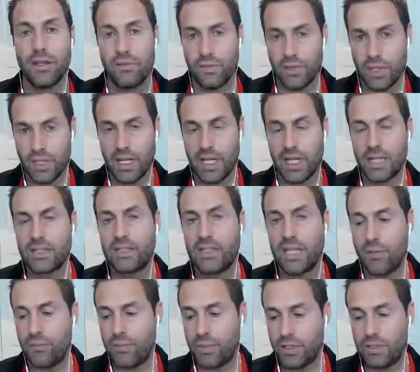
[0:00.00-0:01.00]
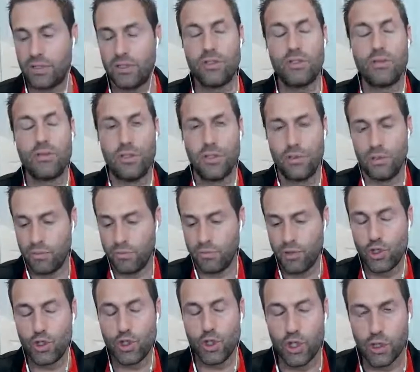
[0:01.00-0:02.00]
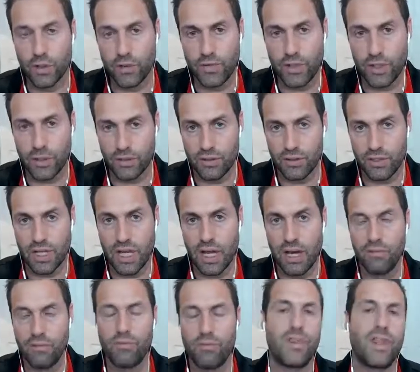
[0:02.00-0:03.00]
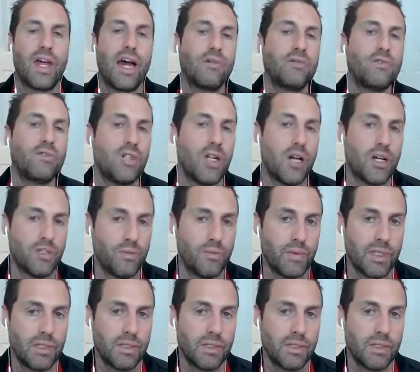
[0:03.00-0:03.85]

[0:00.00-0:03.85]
next step is to observe yourself without judgment.